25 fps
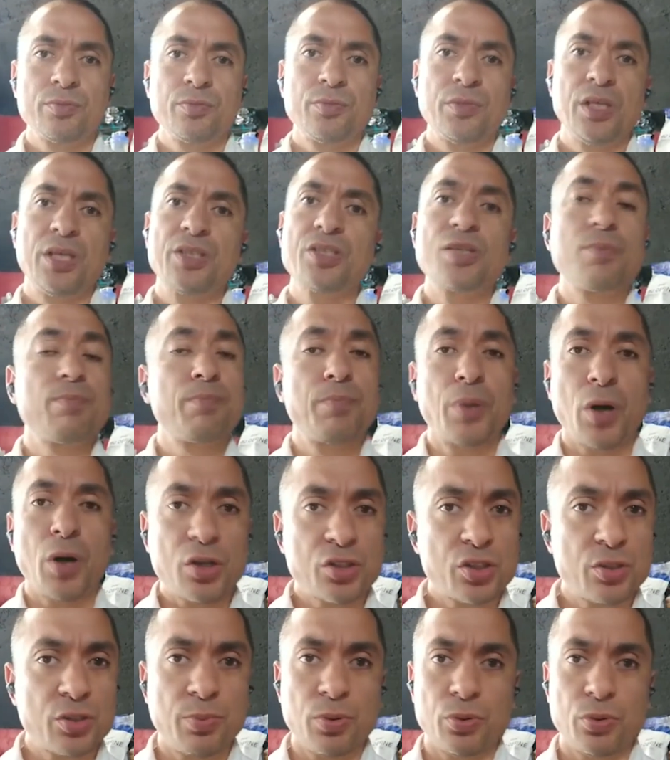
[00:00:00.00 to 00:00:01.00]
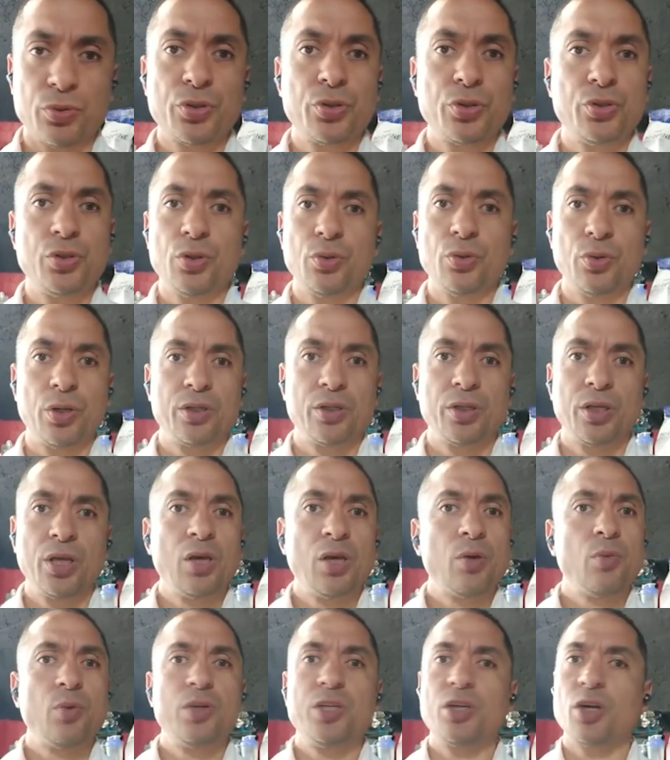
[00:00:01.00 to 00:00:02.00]
It's impossible to do it.
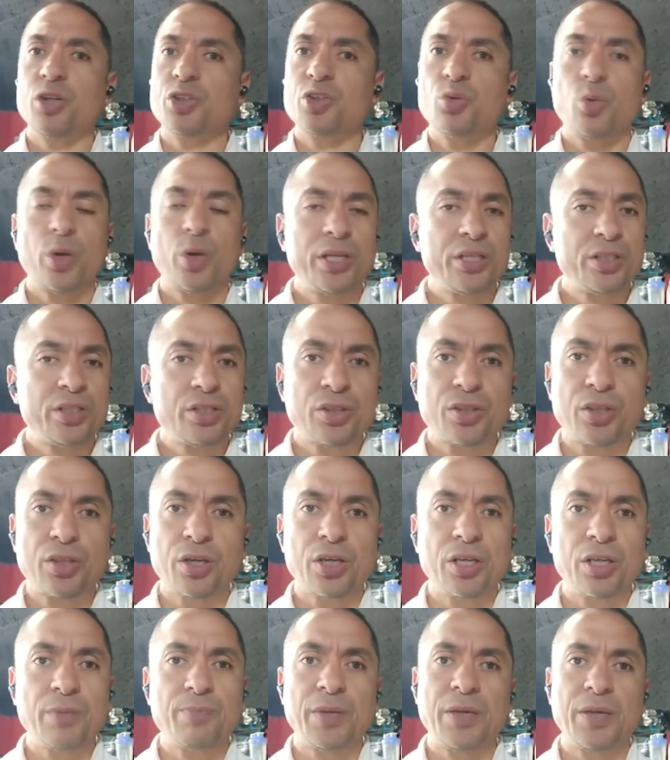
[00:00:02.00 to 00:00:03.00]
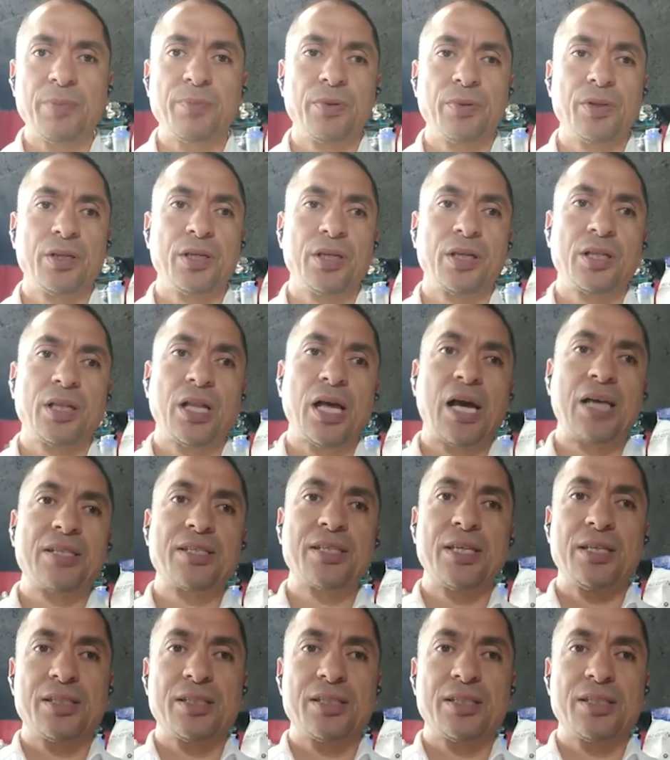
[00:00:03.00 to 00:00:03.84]
When you've got 20 to 30 people in a class,